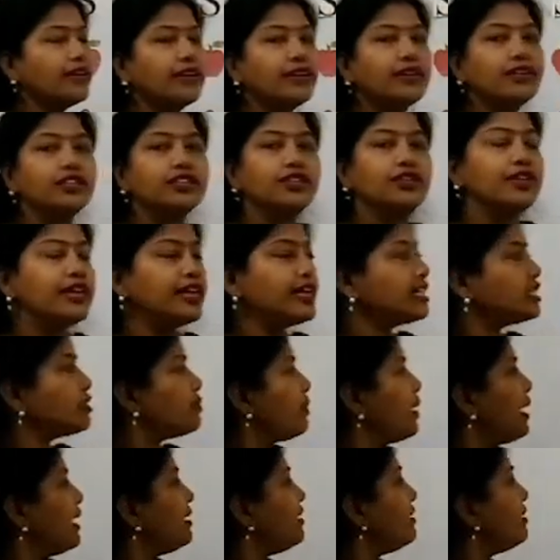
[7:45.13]
So next
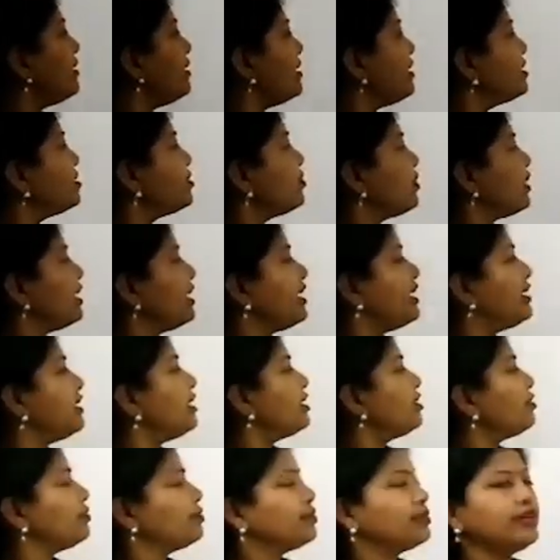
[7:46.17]
pattern is
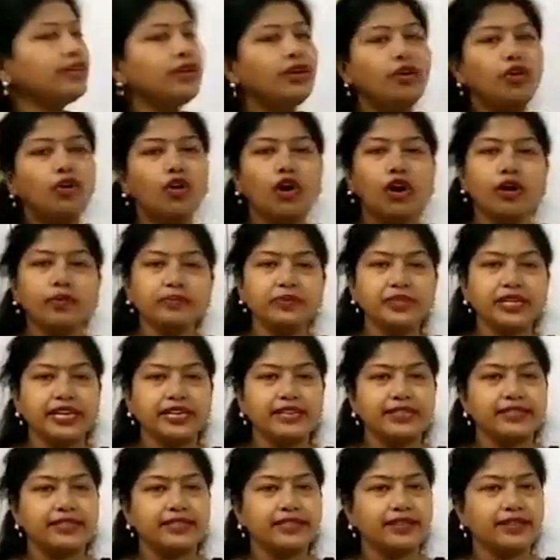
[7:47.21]
related to the
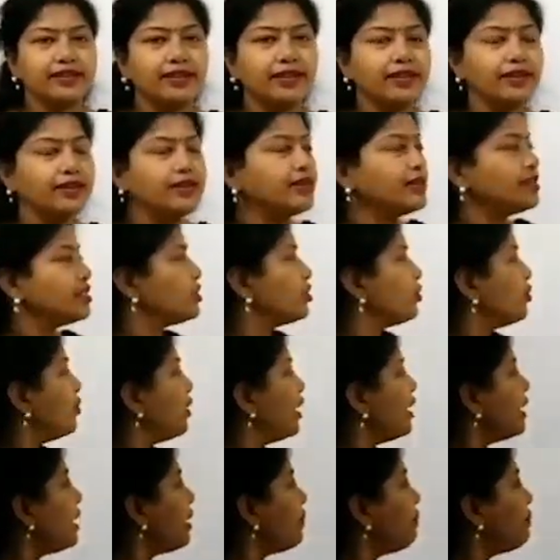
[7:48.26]
objects. So 1
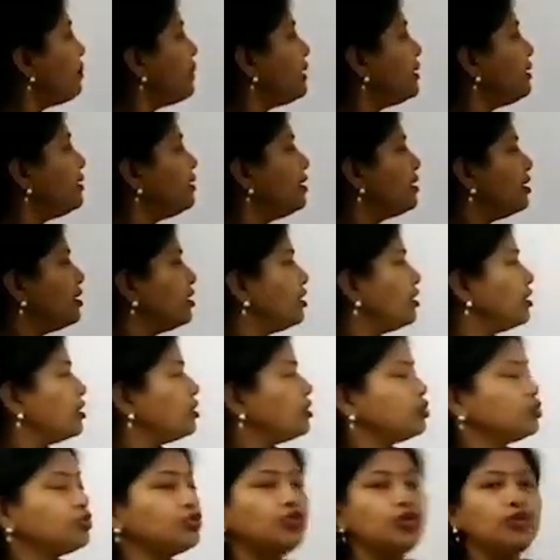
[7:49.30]
apple,
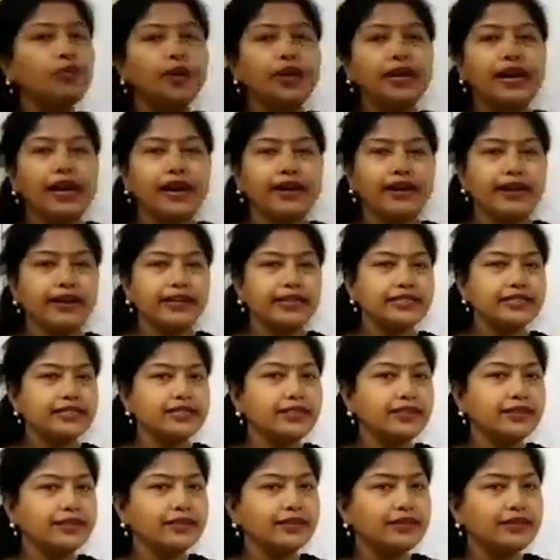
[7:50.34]
2 bananas.